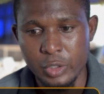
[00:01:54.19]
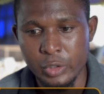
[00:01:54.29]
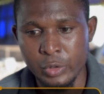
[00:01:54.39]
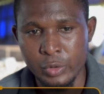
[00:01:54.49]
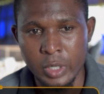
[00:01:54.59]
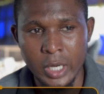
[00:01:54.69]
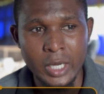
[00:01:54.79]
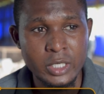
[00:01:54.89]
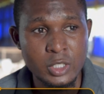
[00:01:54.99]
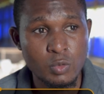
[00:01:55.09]

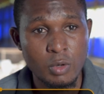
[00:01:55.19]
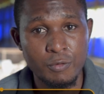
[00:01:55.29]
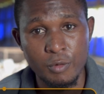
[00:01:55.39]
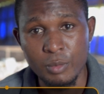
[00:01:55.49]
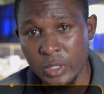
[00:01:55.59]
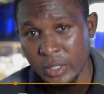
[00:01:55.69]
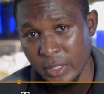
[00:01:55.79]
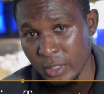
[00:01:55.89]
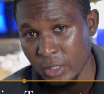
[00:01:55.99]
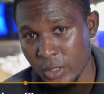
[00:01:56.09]
and it's well
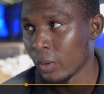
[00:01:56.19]
fumigated,